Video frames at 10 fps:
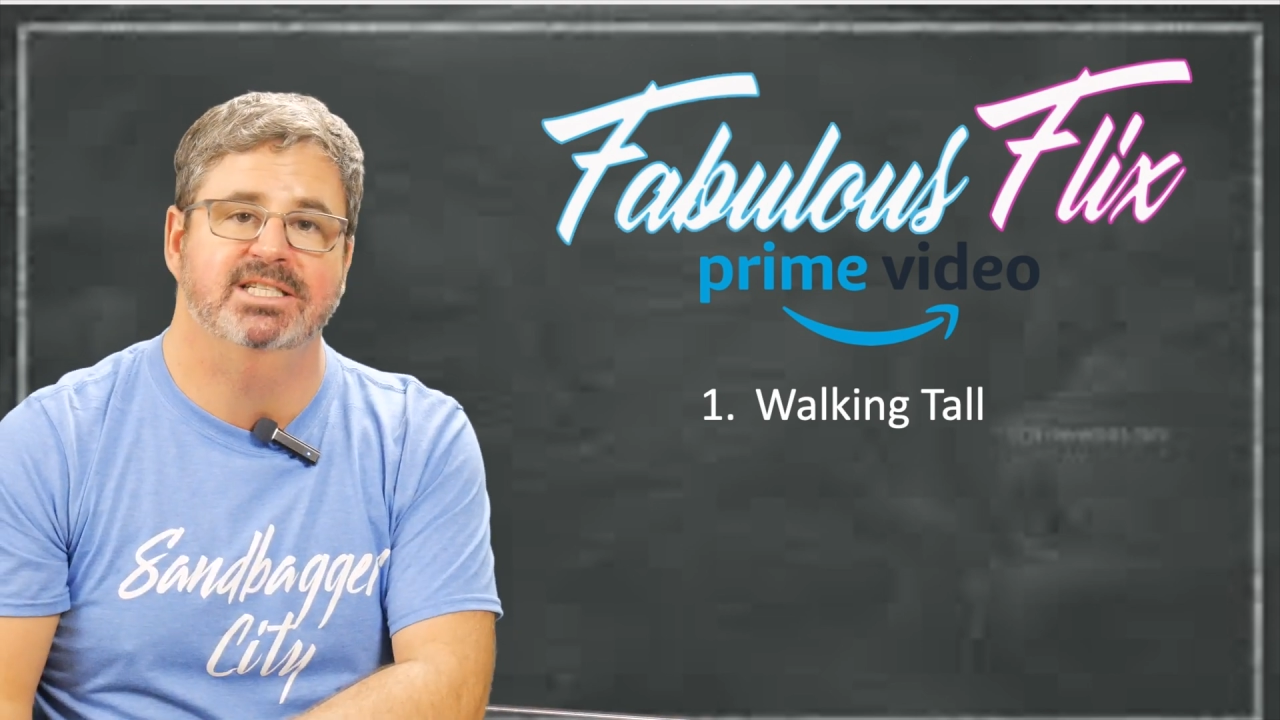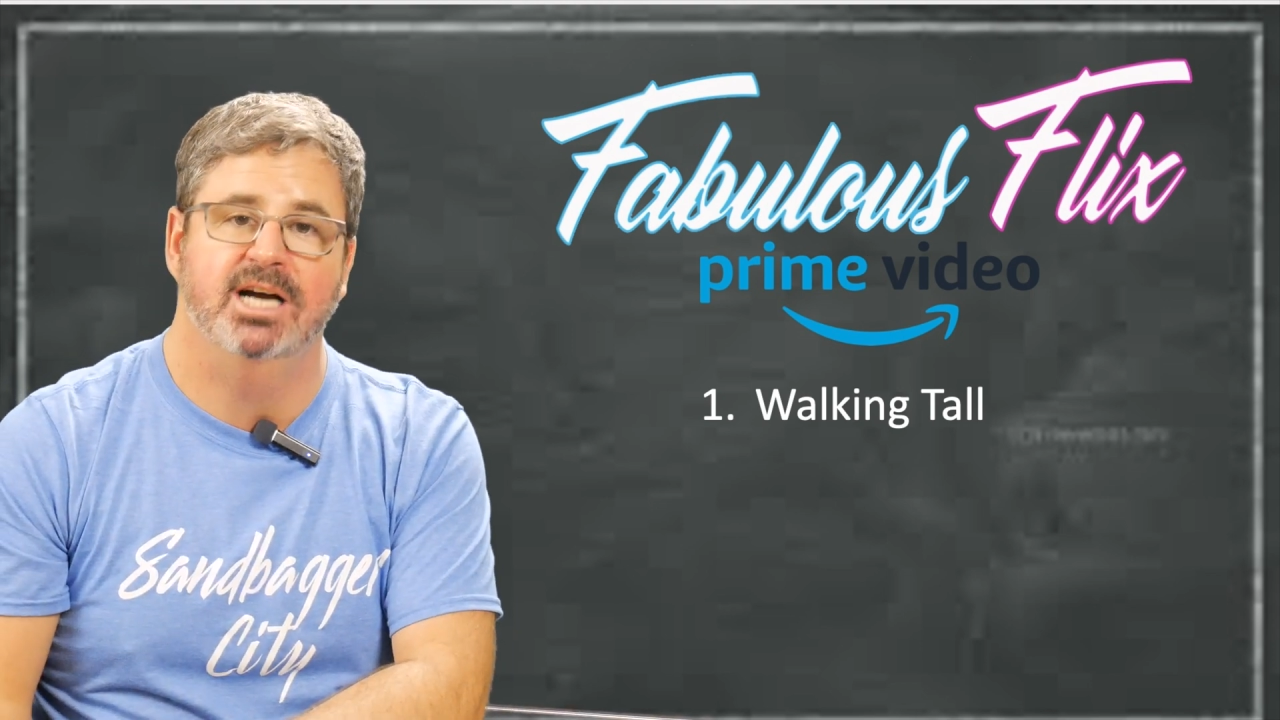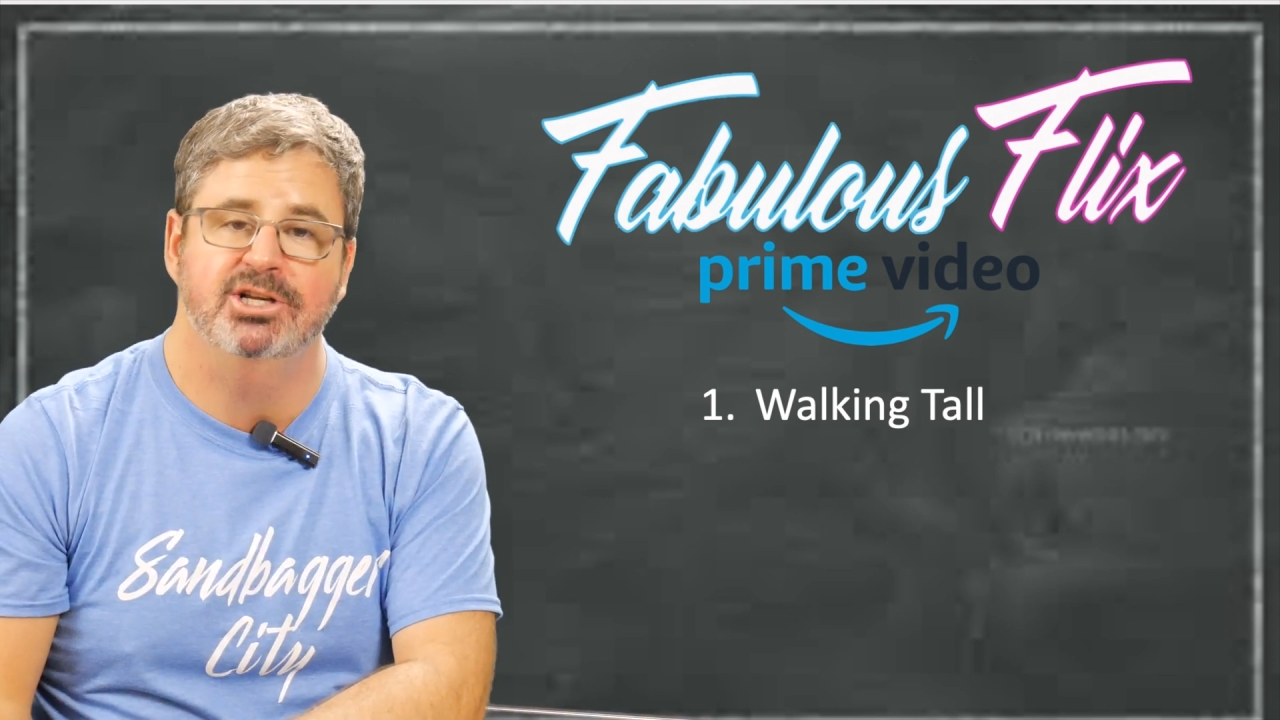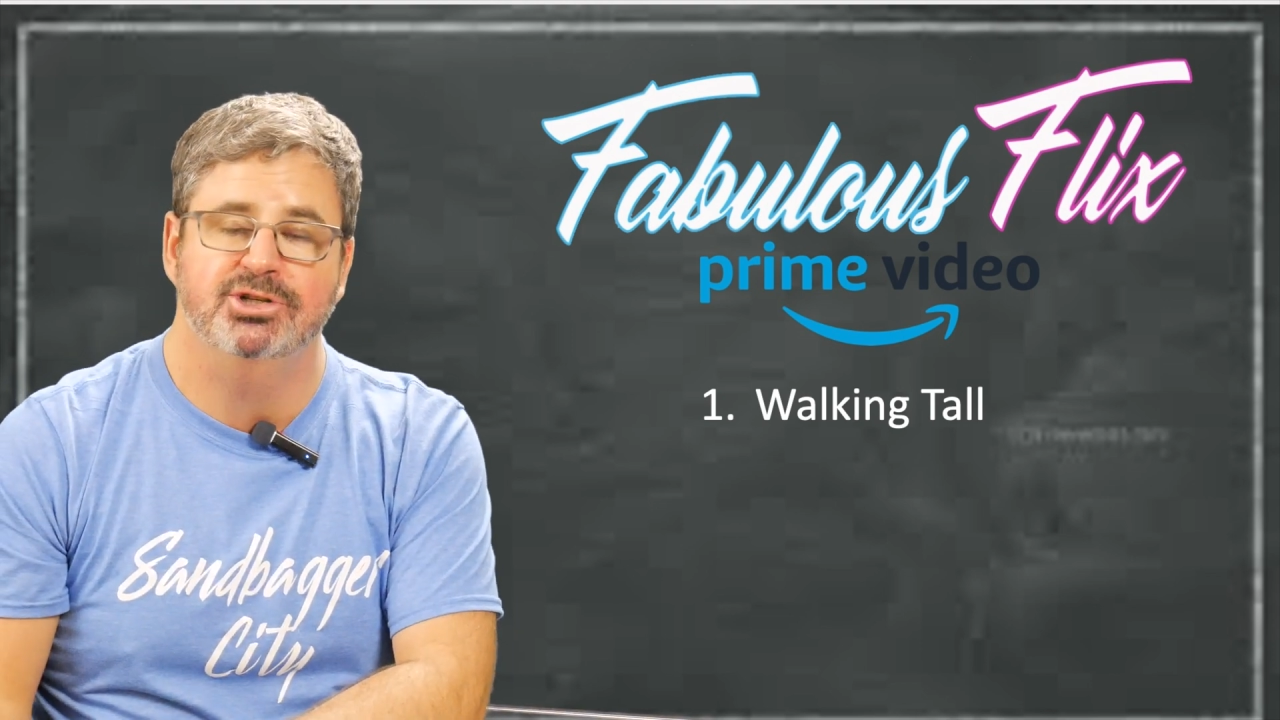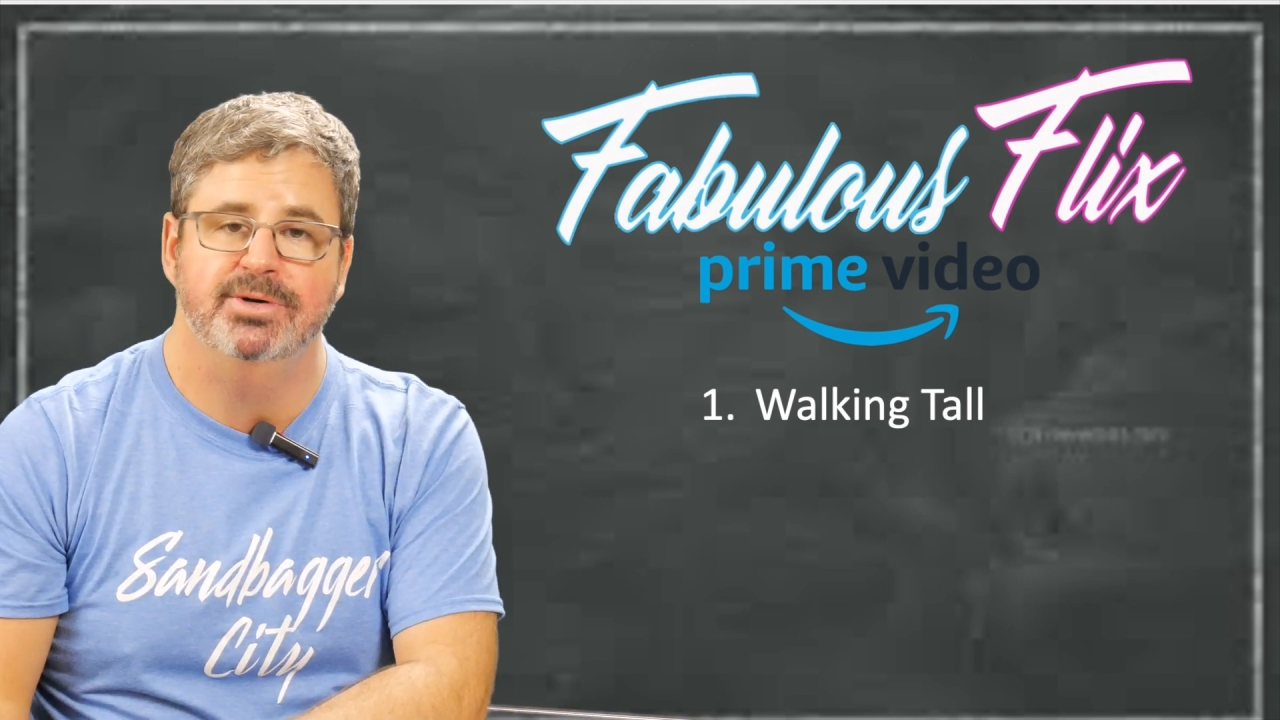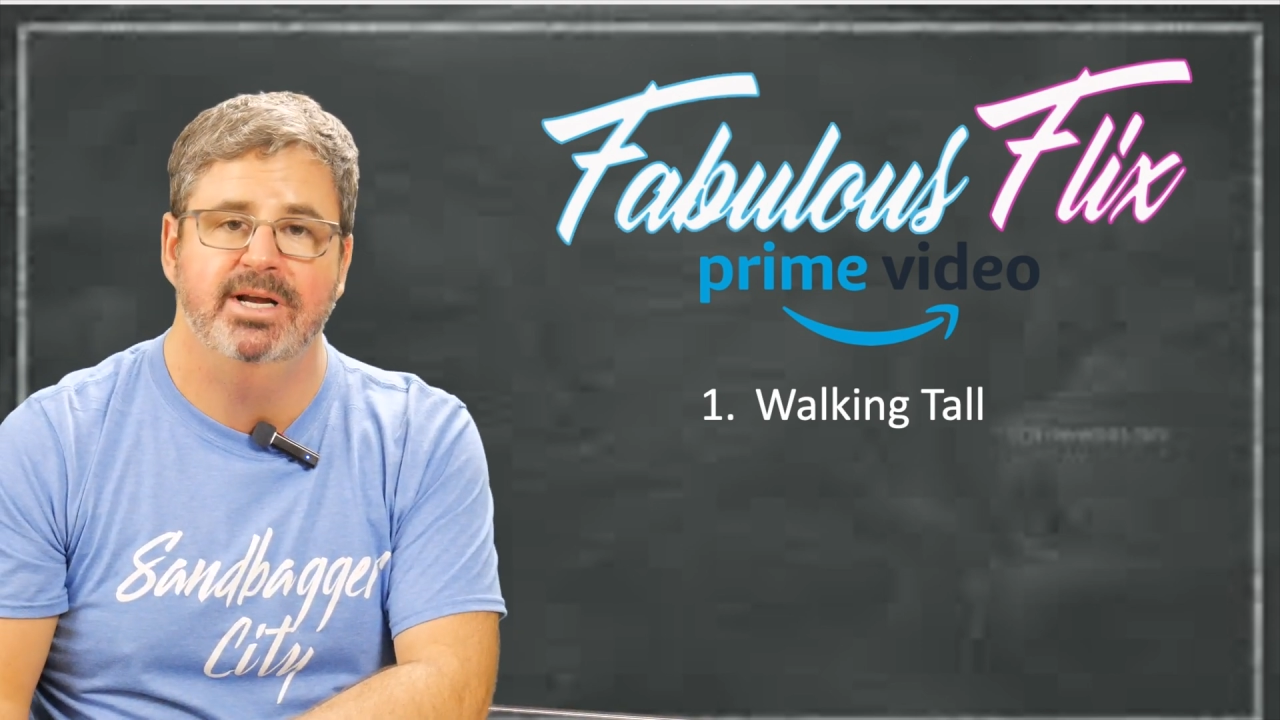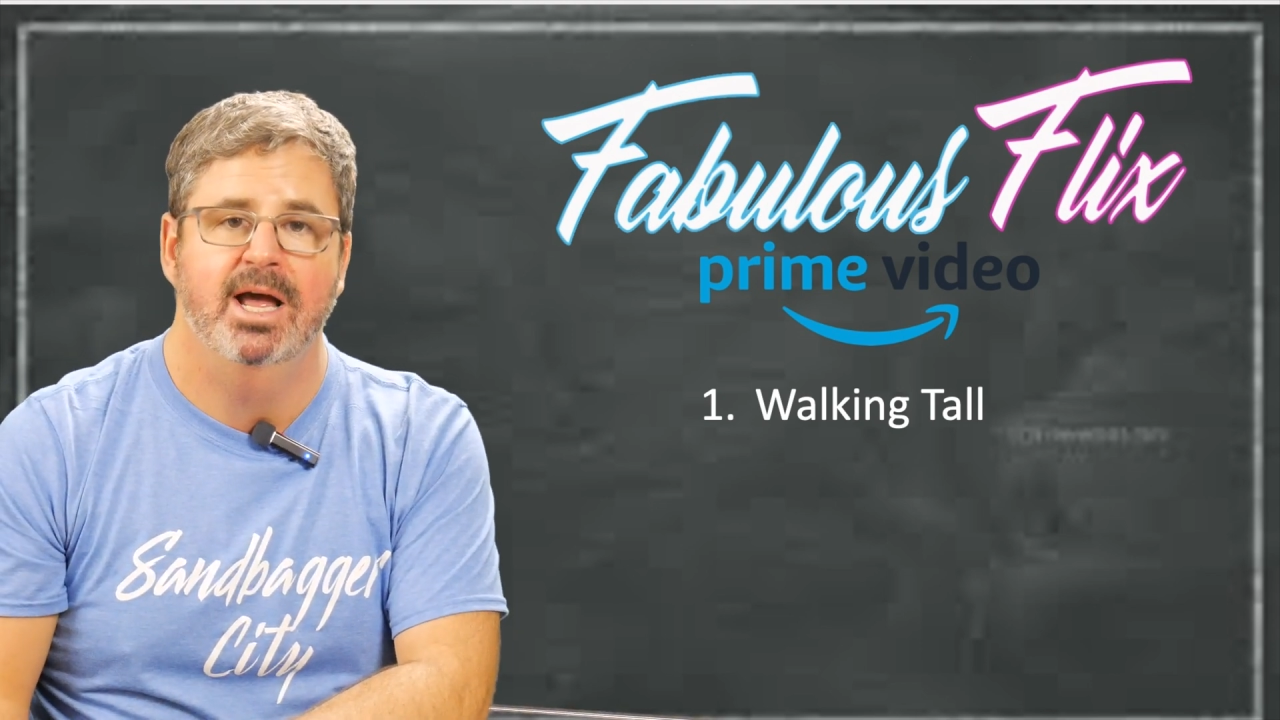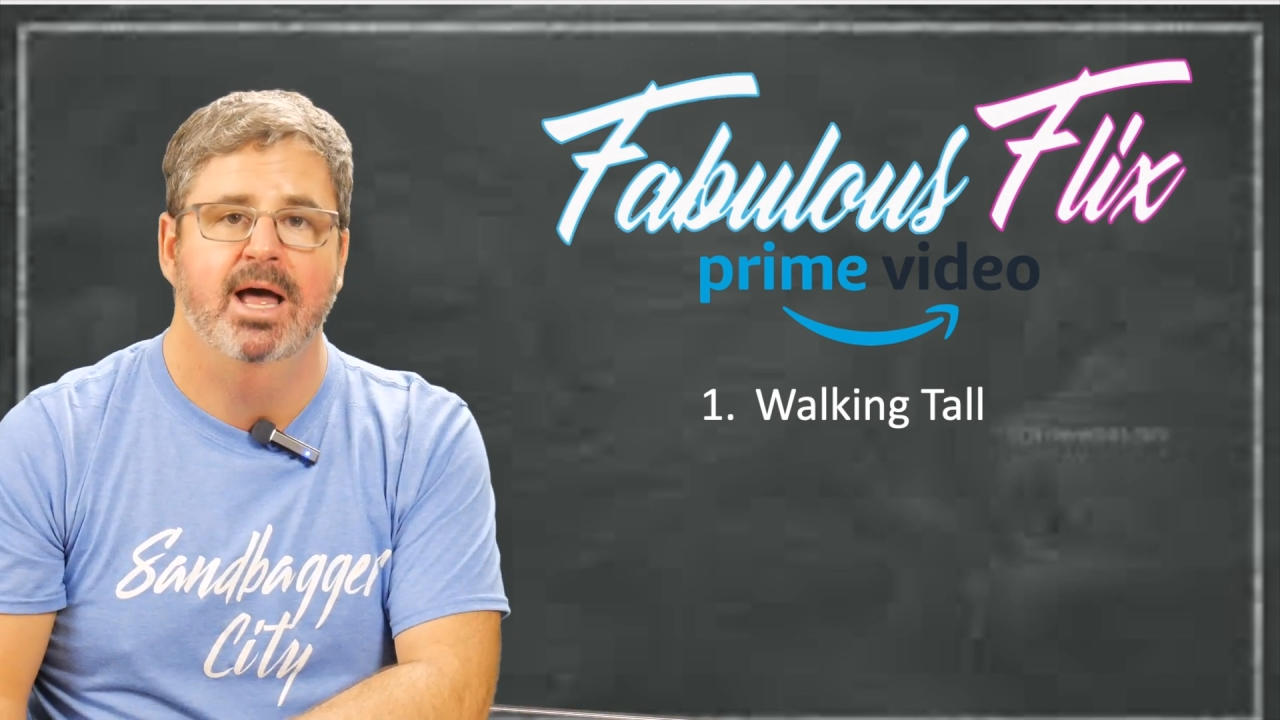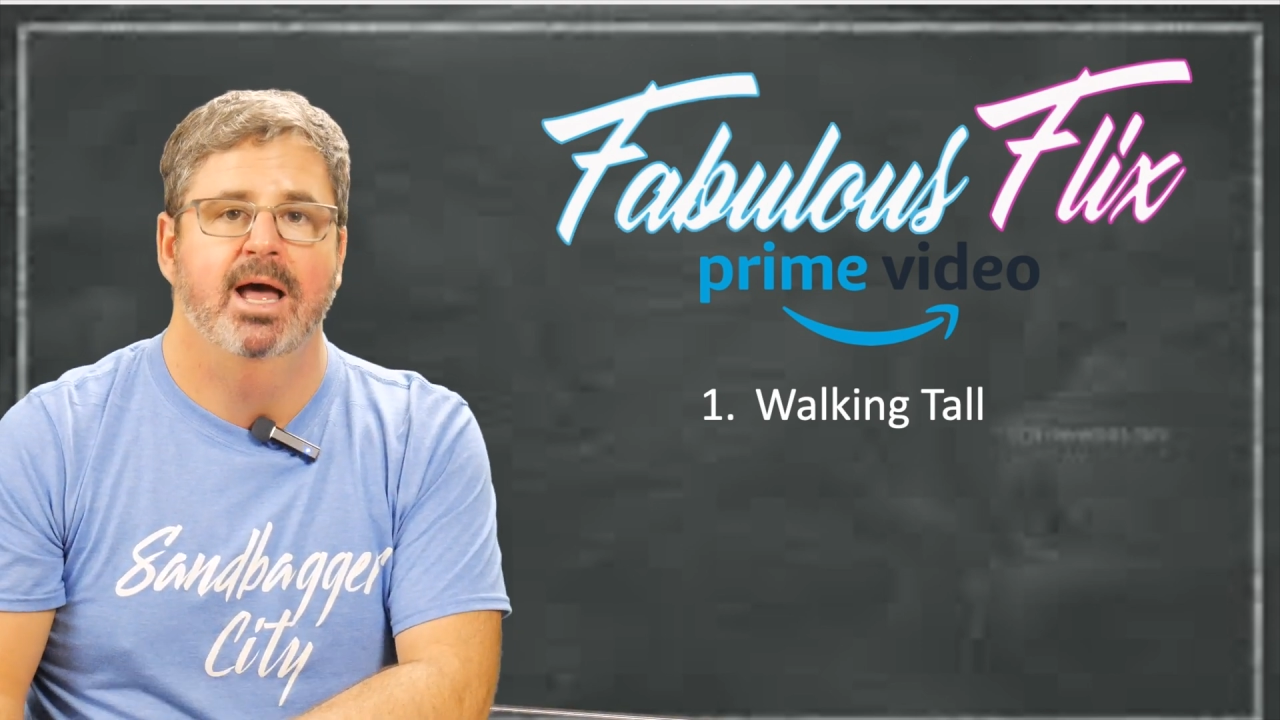country,